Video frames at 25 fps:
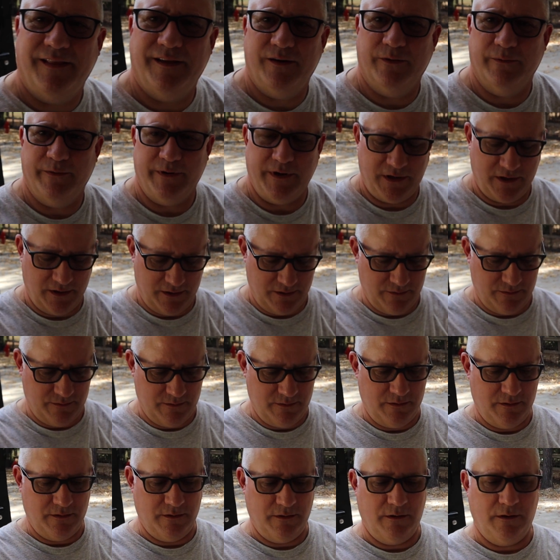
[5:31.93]
there we go.
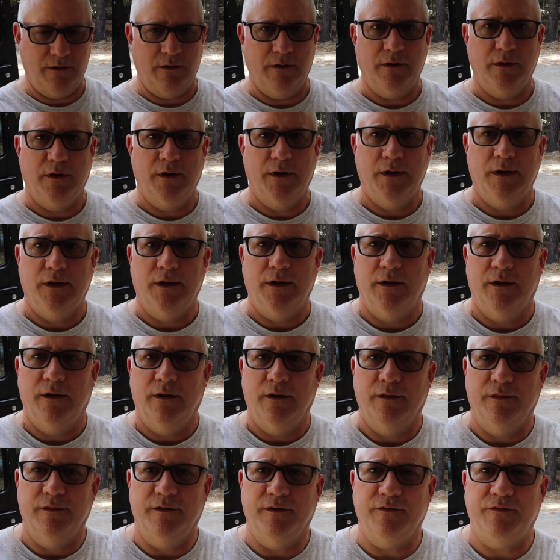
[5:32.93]

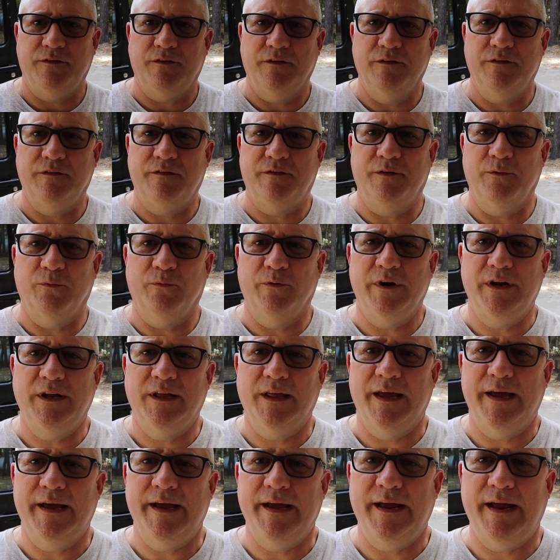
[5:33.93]
This is the
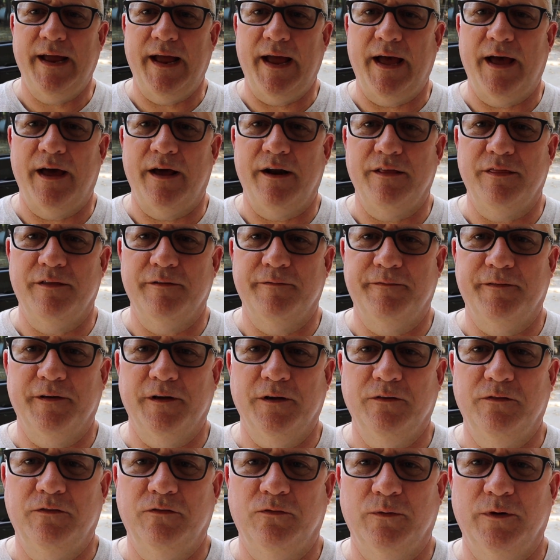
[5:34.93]
relay out of the
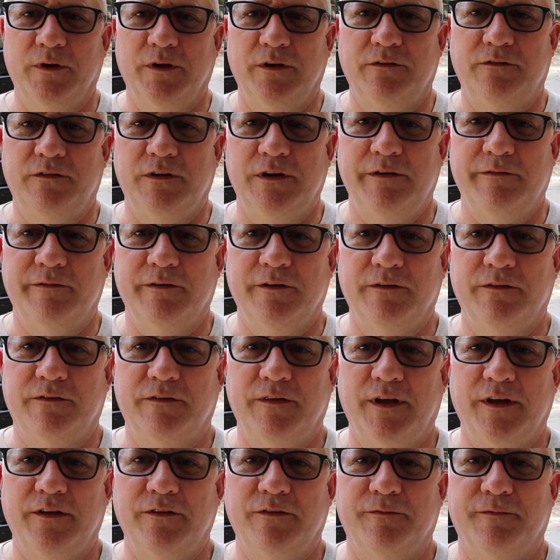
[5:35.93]
VoSwitch. It even
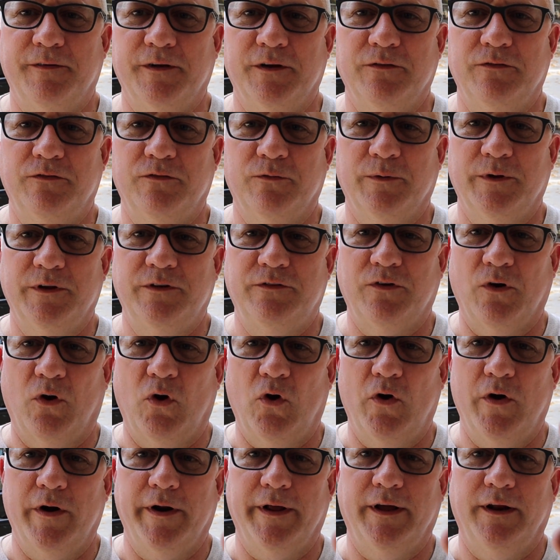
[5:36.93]
says VoSwitch
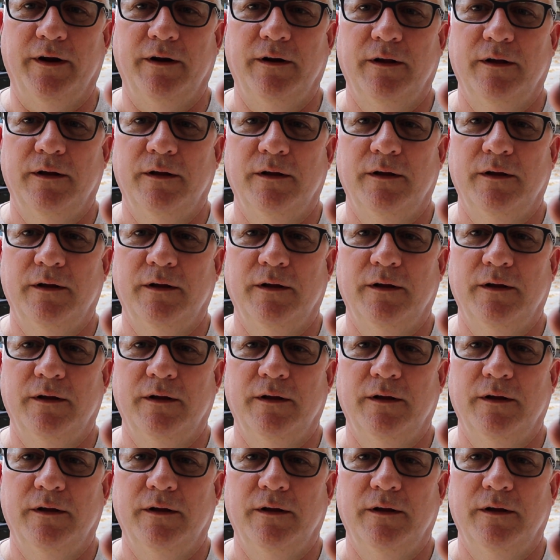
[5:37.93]
on it.